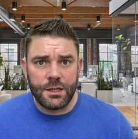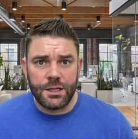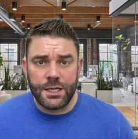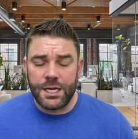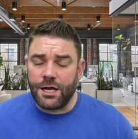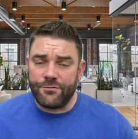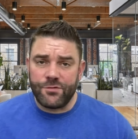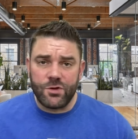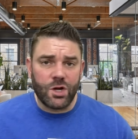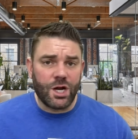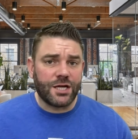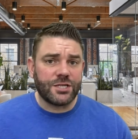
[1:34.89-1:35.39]
Now,
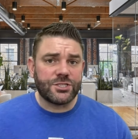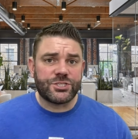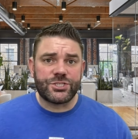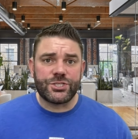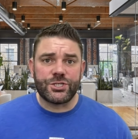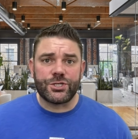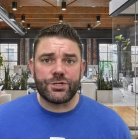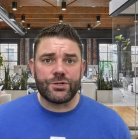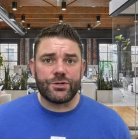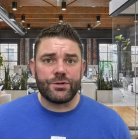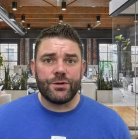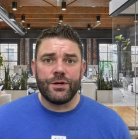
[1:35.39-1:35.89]
if you're not
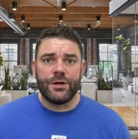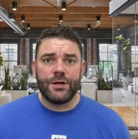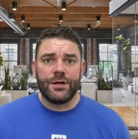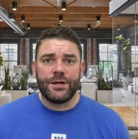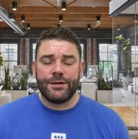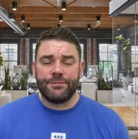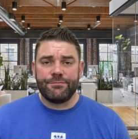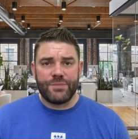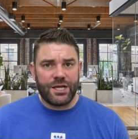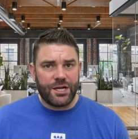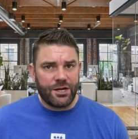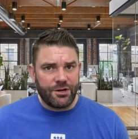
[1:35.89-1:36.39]
sure,
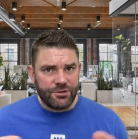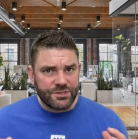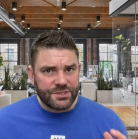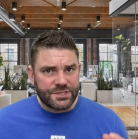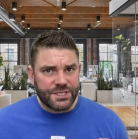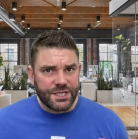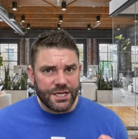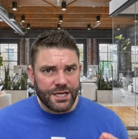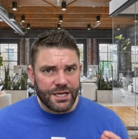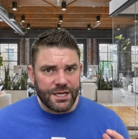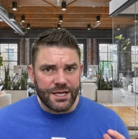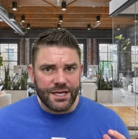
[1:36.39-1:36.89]
here's
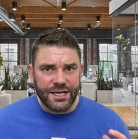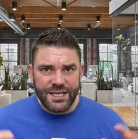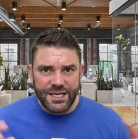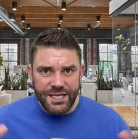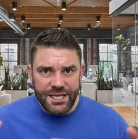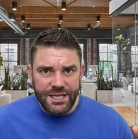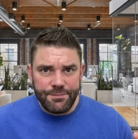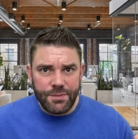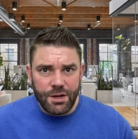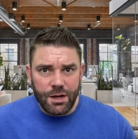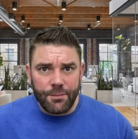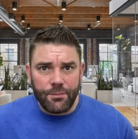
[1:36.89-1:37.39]
the
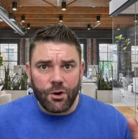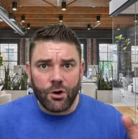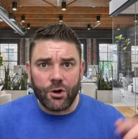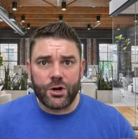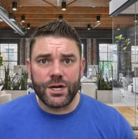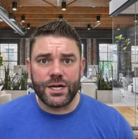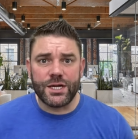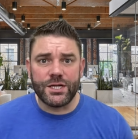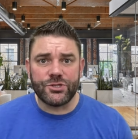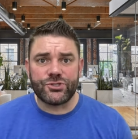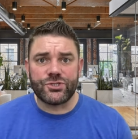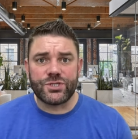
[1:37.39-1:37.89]
email
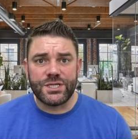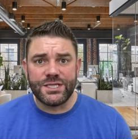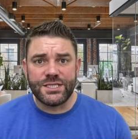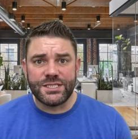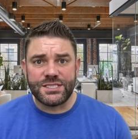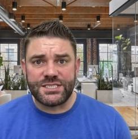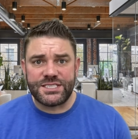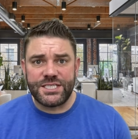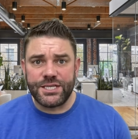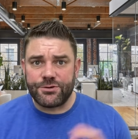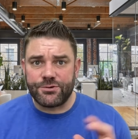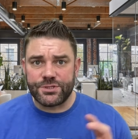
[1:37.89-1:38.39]
marketer's
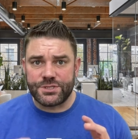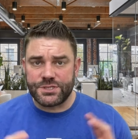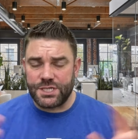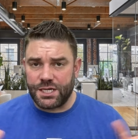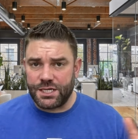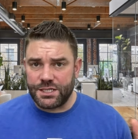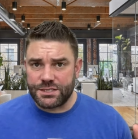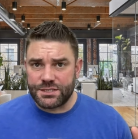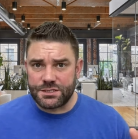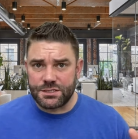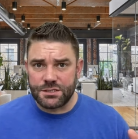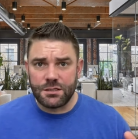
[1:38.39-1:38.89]
secret
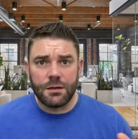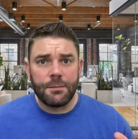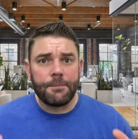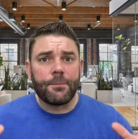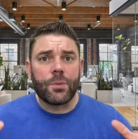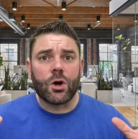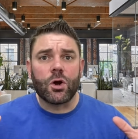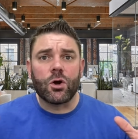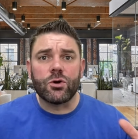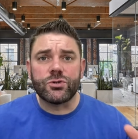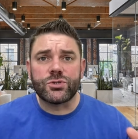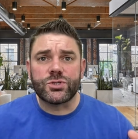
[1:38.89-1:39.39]
sauce:
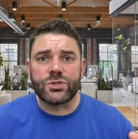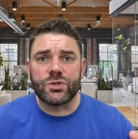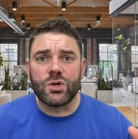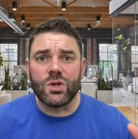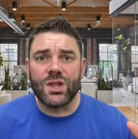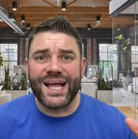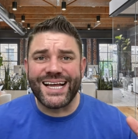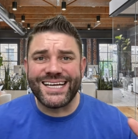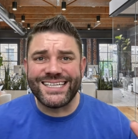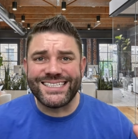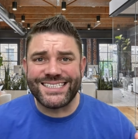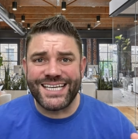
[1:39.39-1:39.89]

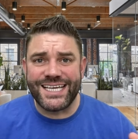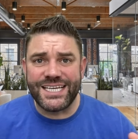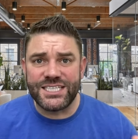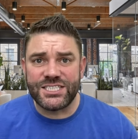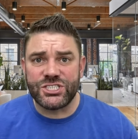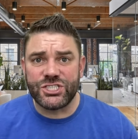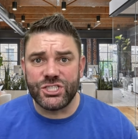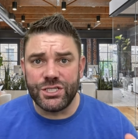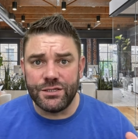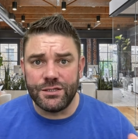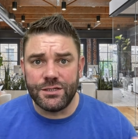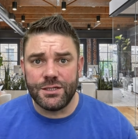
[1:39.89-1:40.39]

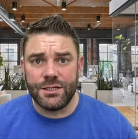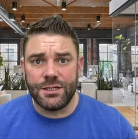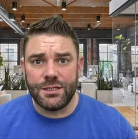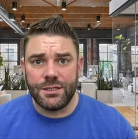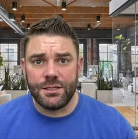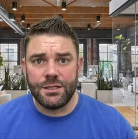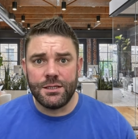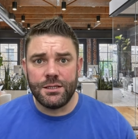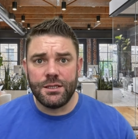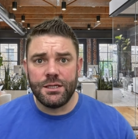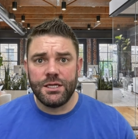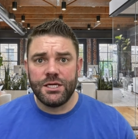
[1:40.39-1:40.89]
personalization.
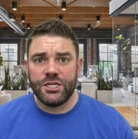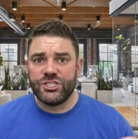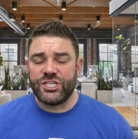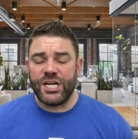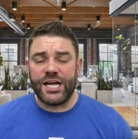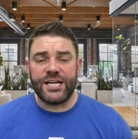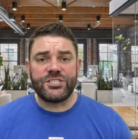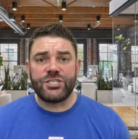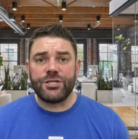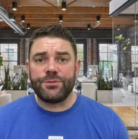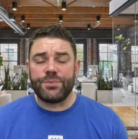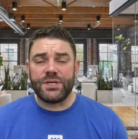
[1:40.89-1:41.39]

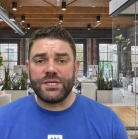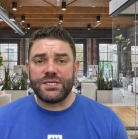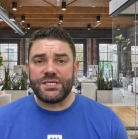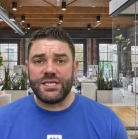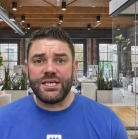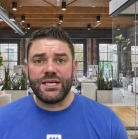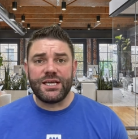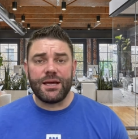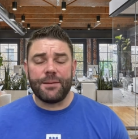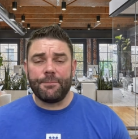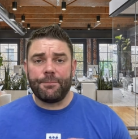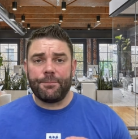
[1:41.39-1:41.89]

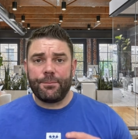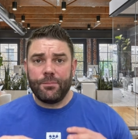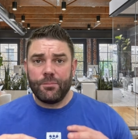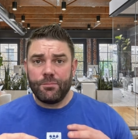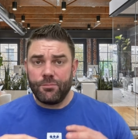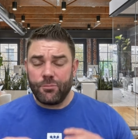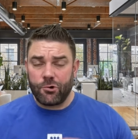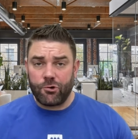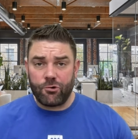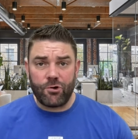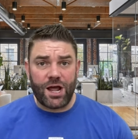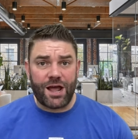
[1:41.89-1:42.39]
ChatGPT can
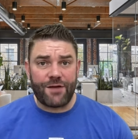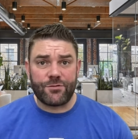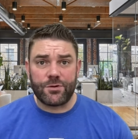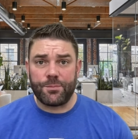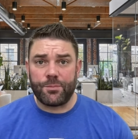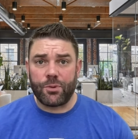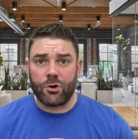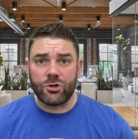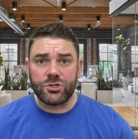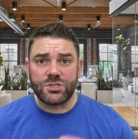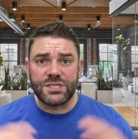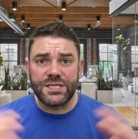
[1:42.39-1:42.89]
craft
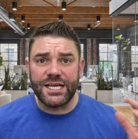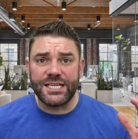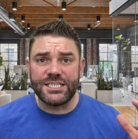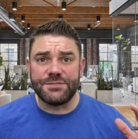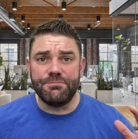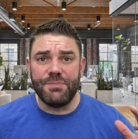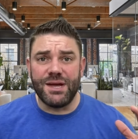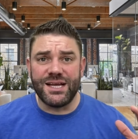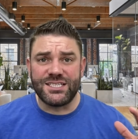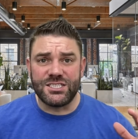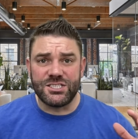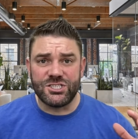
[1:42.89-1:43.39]
personalized
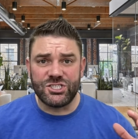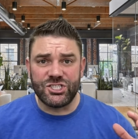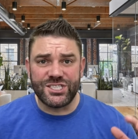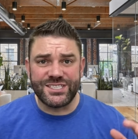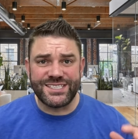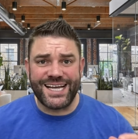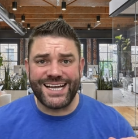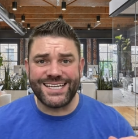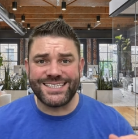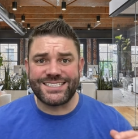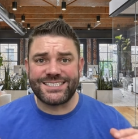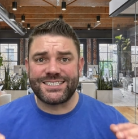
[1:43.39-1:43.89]
messages
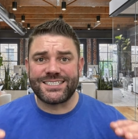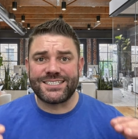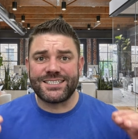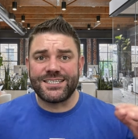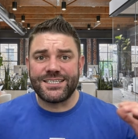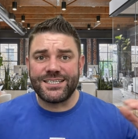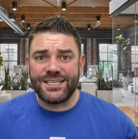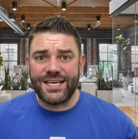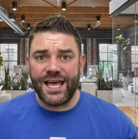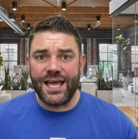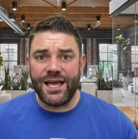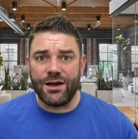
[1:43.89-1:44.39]
at
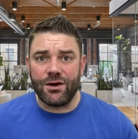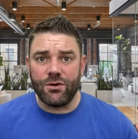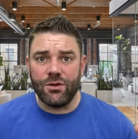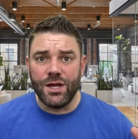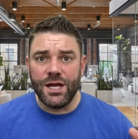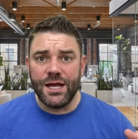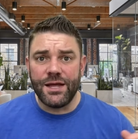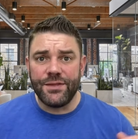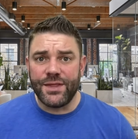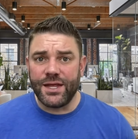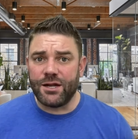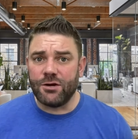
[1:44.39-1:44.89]
scale
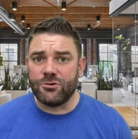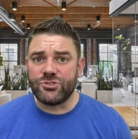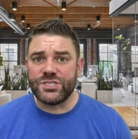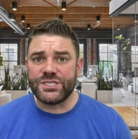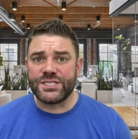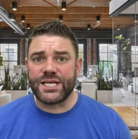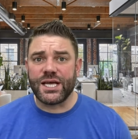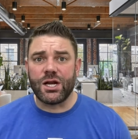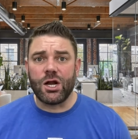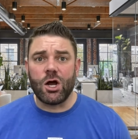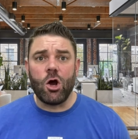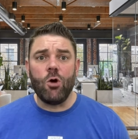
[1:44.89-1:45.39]
that don't just
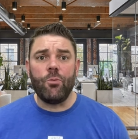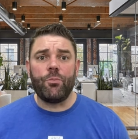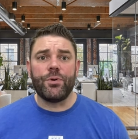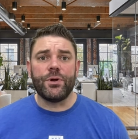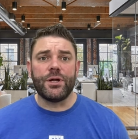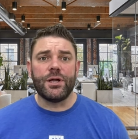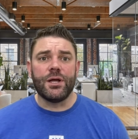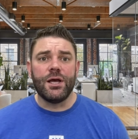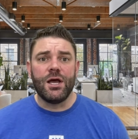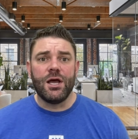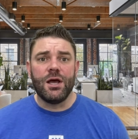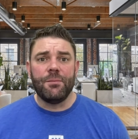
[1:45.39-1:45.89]
get opened,
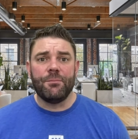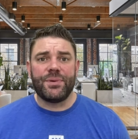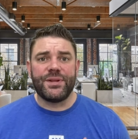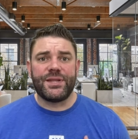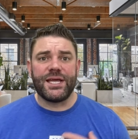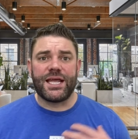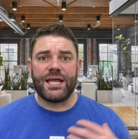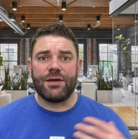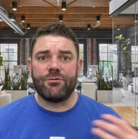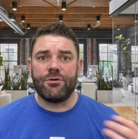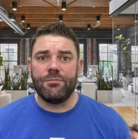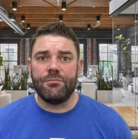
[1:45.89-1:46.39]
but they
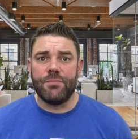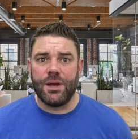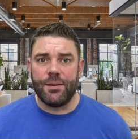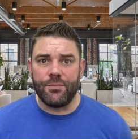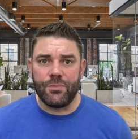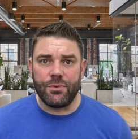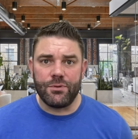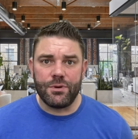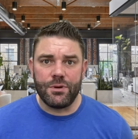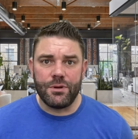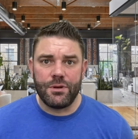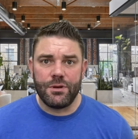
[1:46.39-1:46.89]
get remembered.